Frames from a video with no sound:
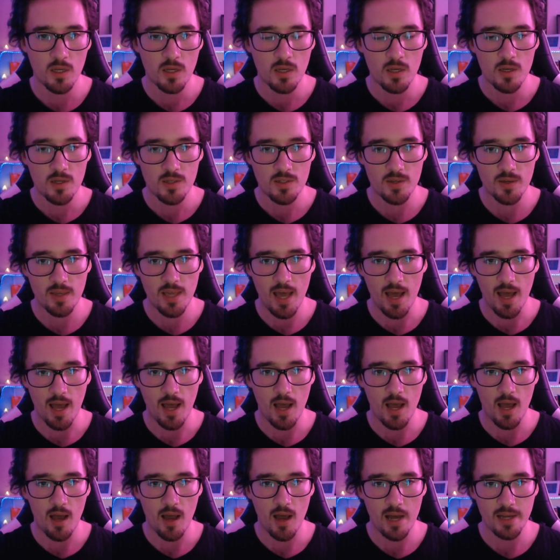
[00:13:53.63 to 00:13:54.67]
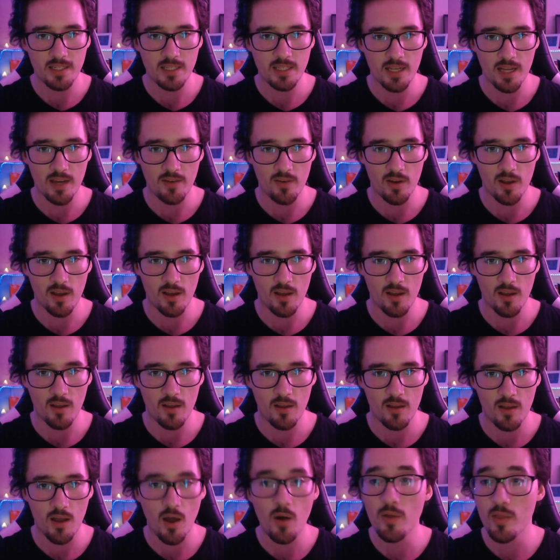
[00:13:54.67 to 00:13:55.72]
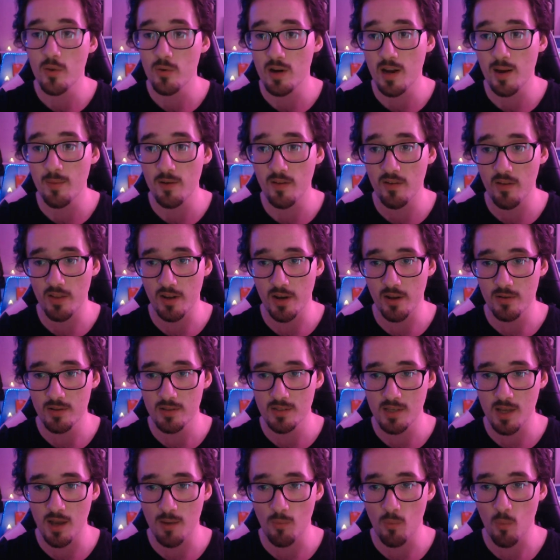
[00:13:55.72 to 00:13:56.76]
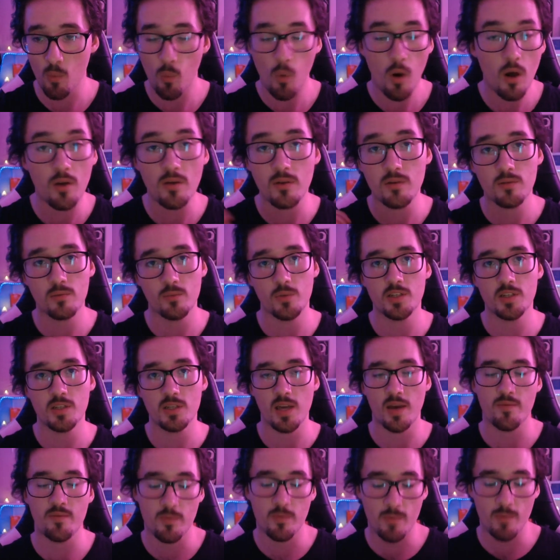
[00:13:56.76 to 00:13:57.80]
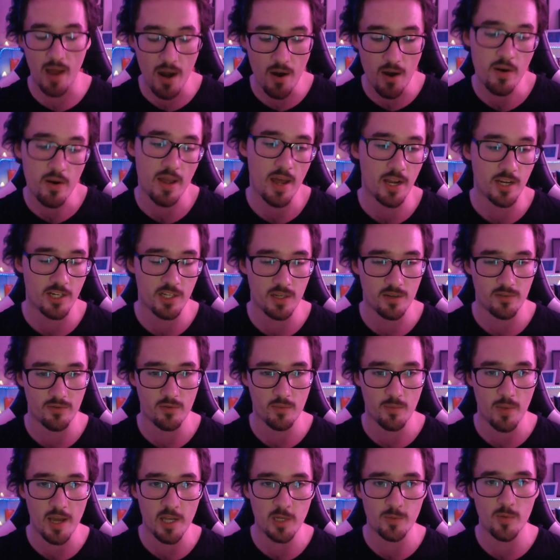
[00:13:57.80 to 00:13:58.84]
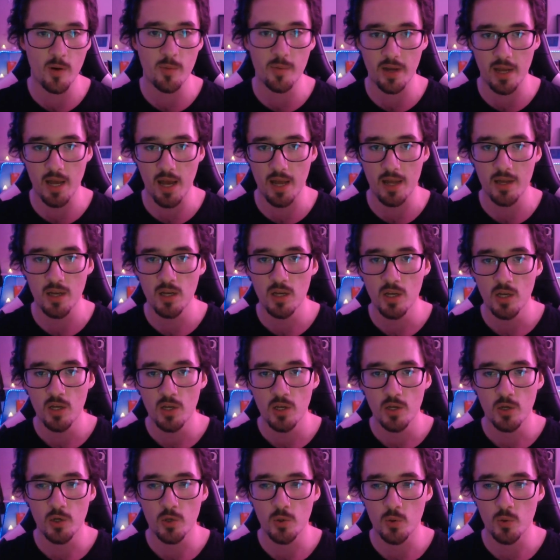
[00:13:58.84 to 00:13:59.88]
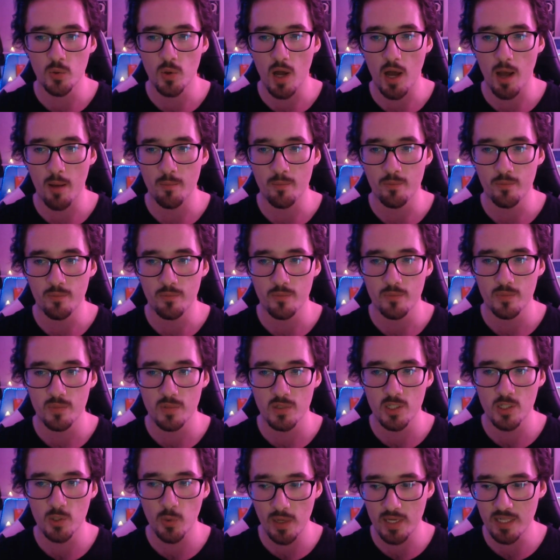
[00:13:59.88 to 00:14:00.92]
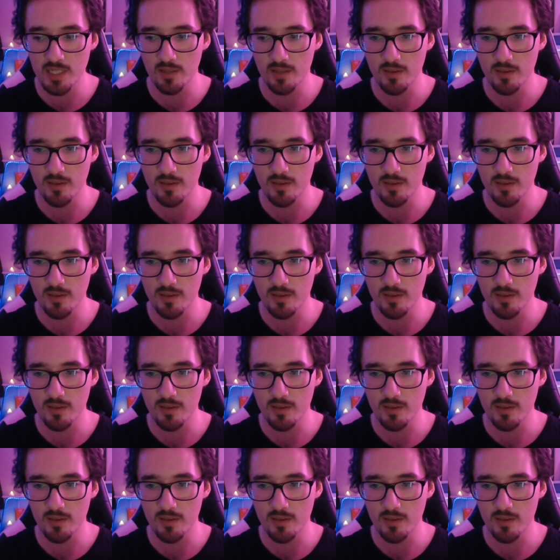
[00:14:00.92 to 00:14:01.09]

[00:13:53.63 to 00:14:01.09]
So yeah, I did have there were a couple of other notes. One which came from Harry, actually, from H Bomber Guy, who tweeted